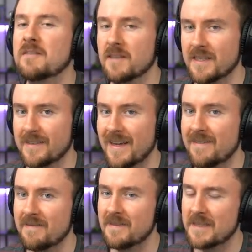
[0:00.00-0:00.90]
to it,
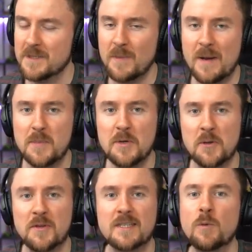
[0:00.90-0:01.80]
and this might be
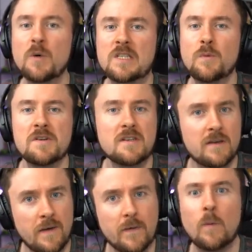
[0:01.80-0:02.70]
not the twist which
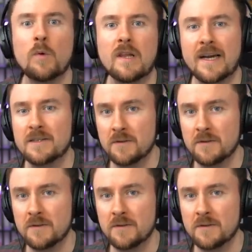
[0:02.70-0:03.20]
everyone would like to